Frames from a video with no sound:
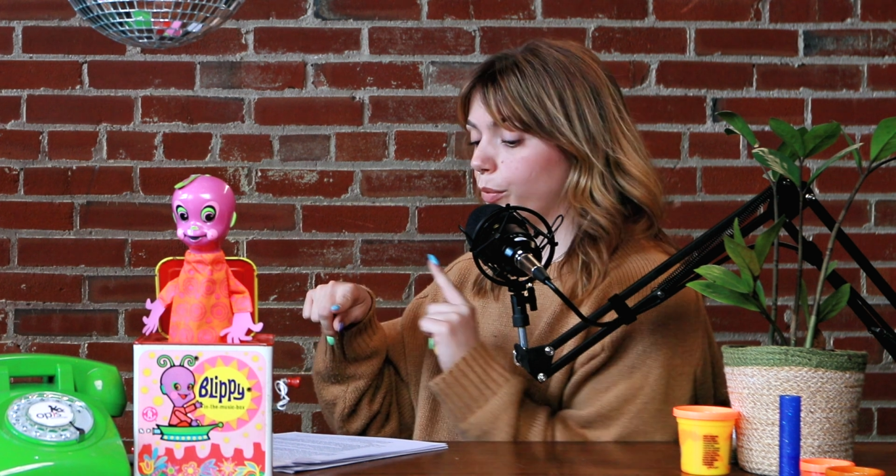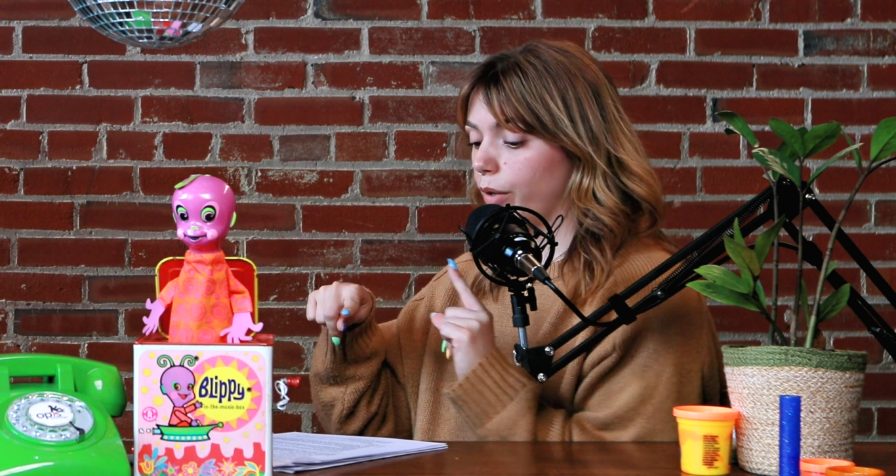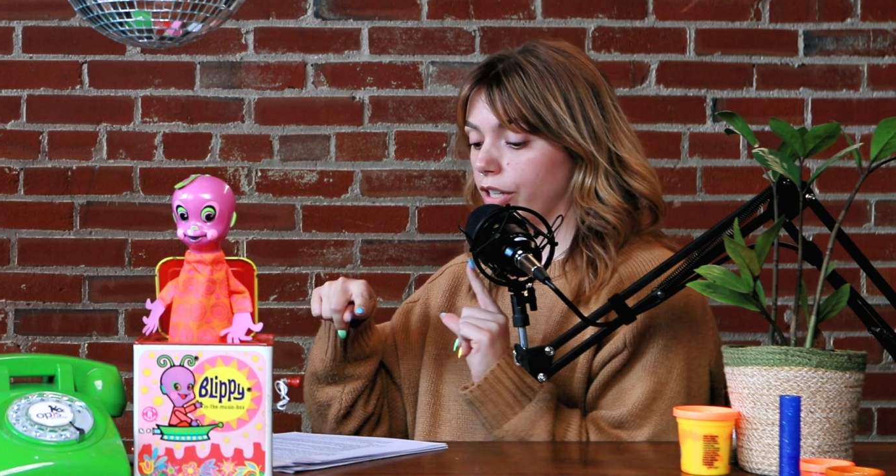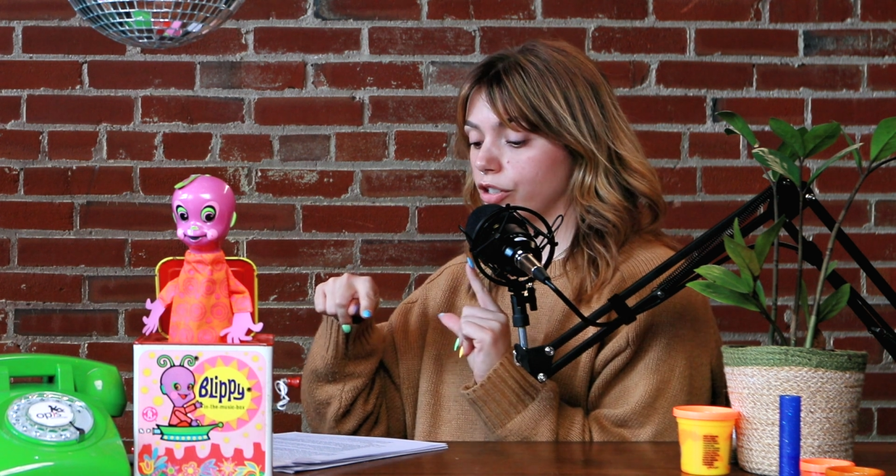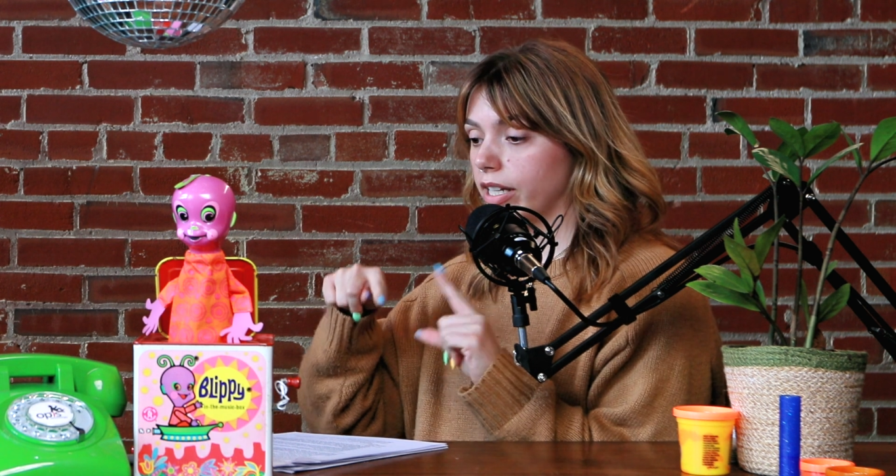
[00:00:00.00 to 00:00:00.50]

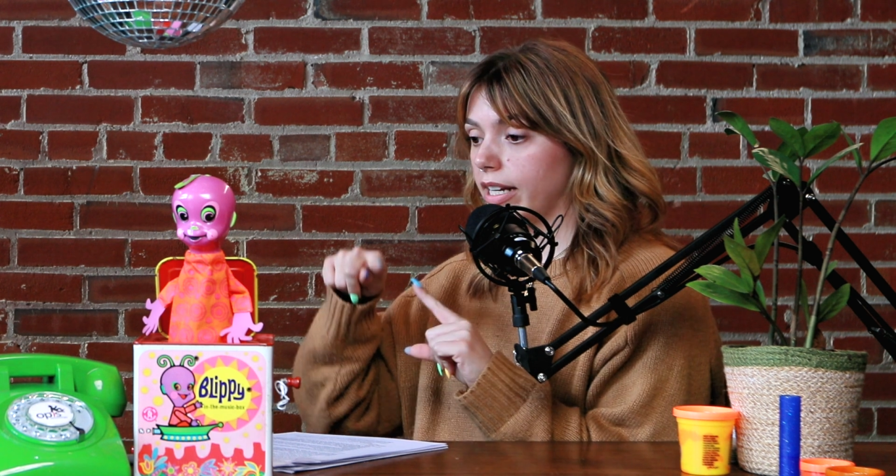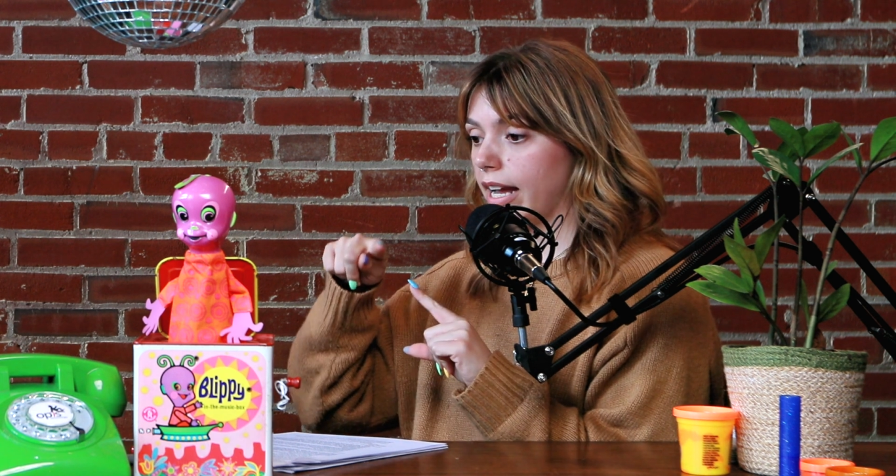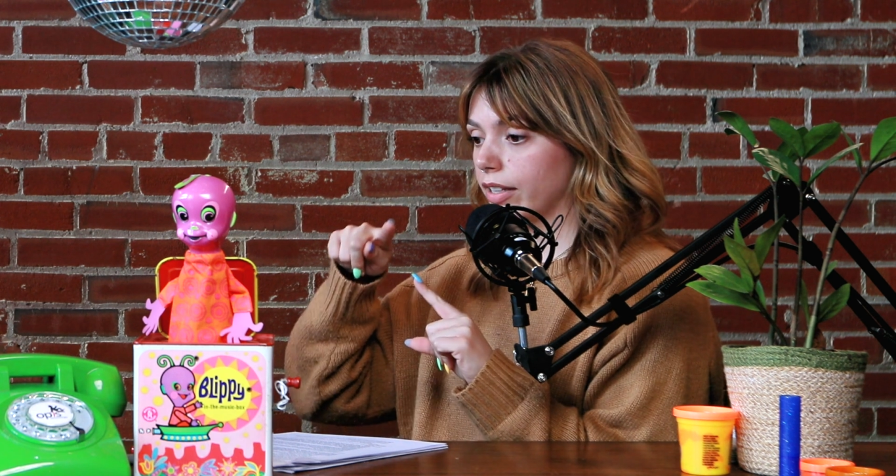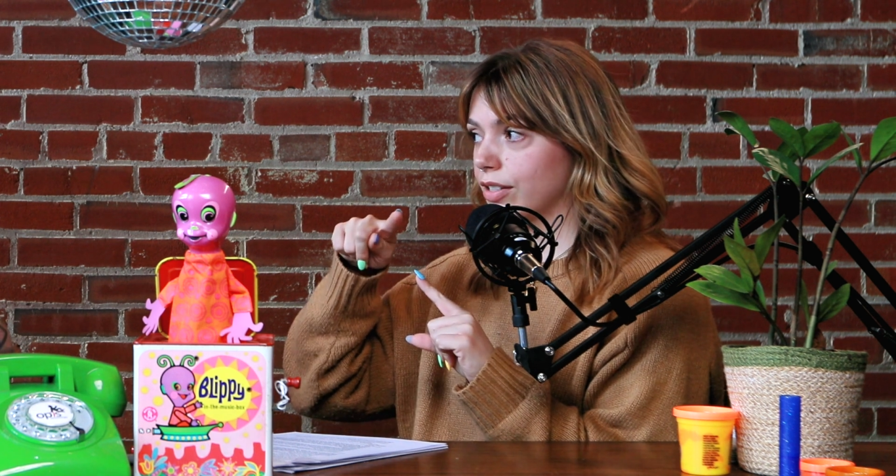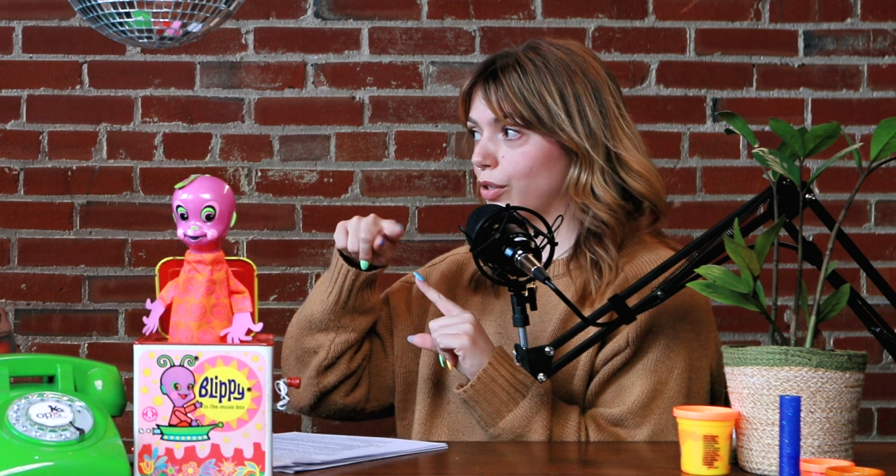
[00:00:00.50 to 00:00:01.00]
which
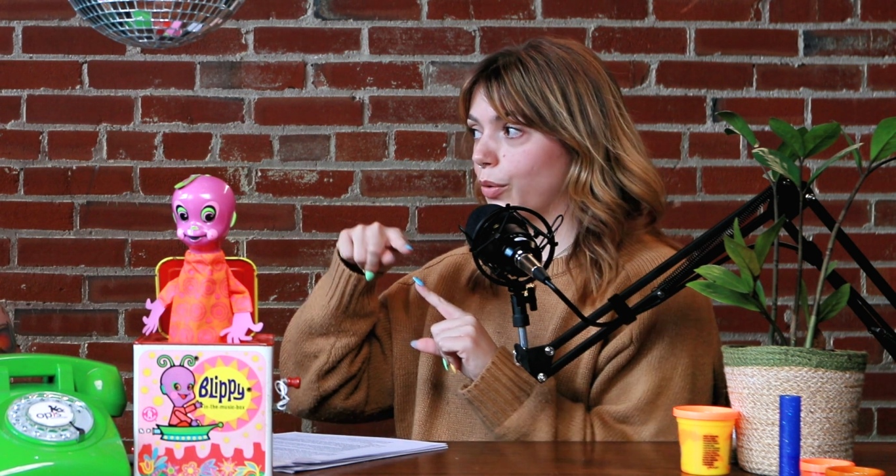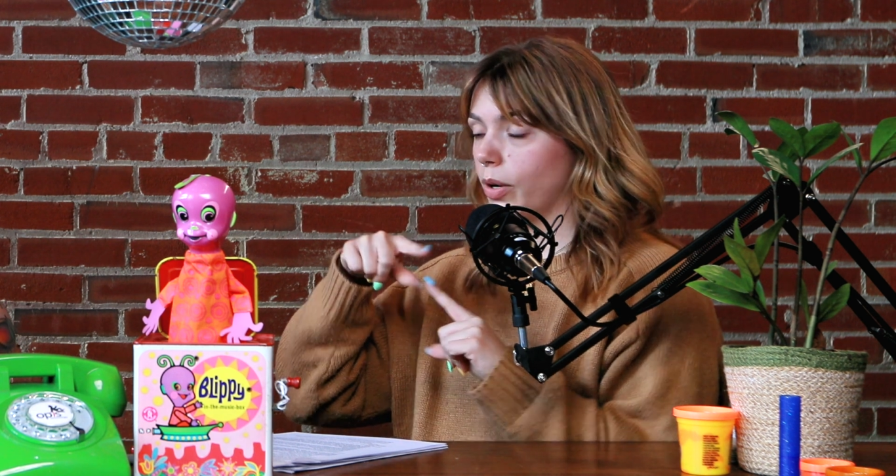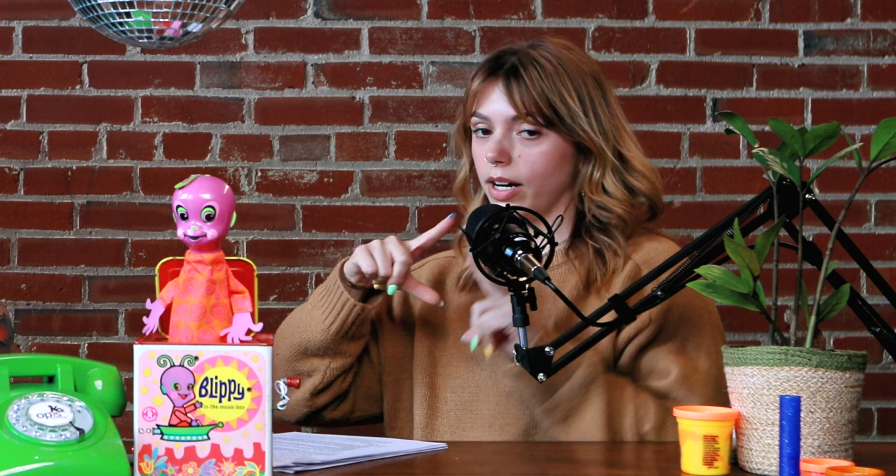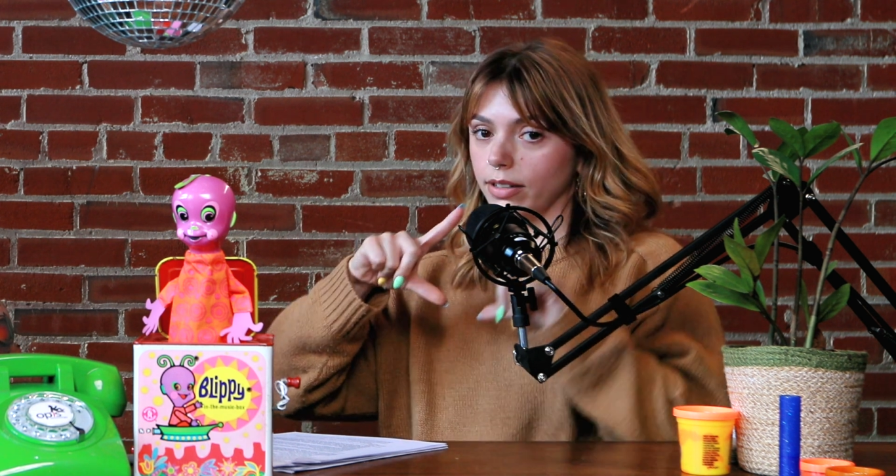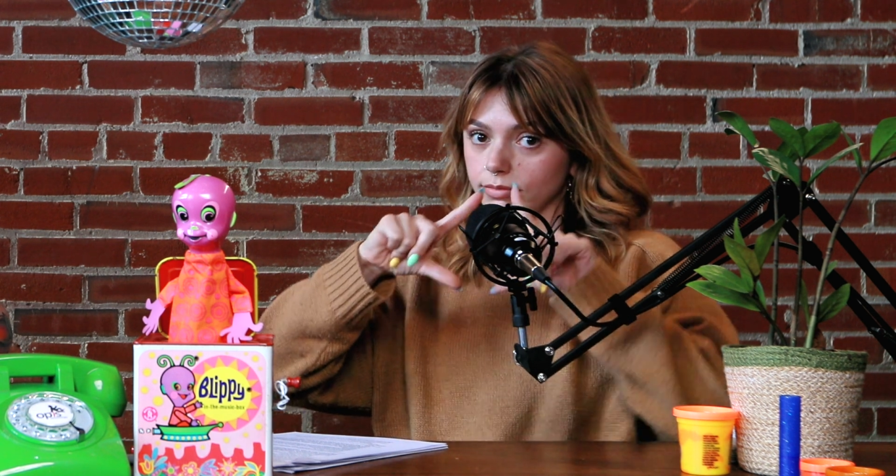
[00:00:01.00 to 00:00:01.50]
connects
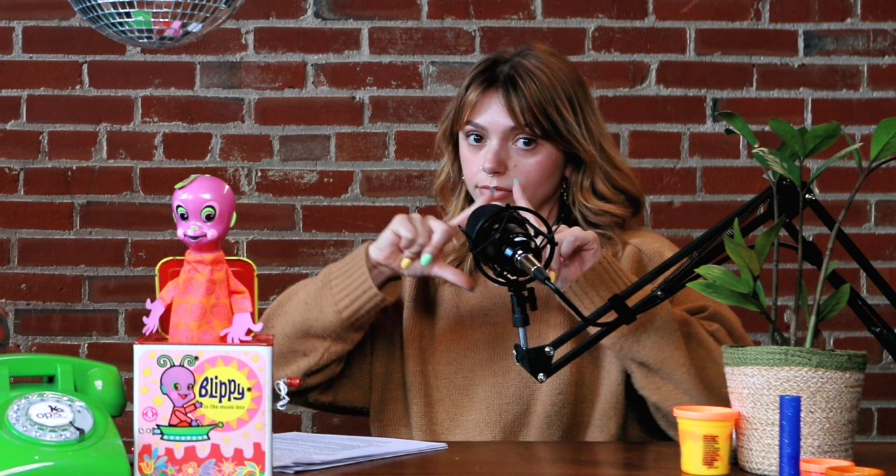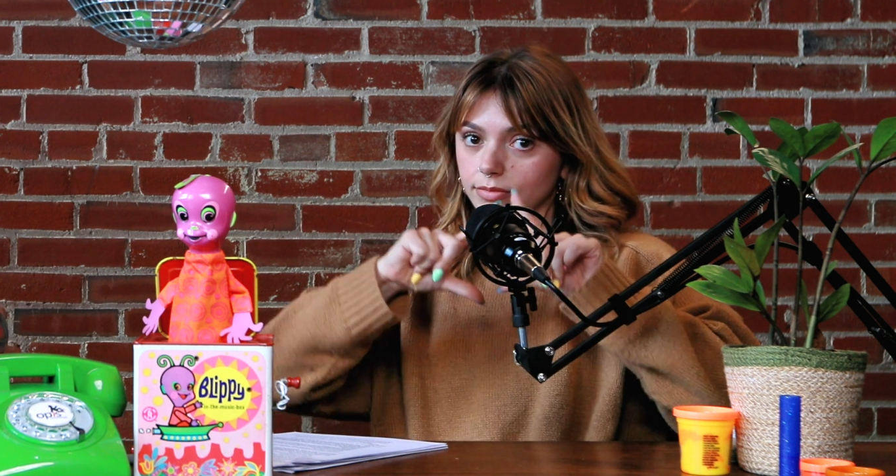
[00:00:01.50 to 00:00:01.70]
your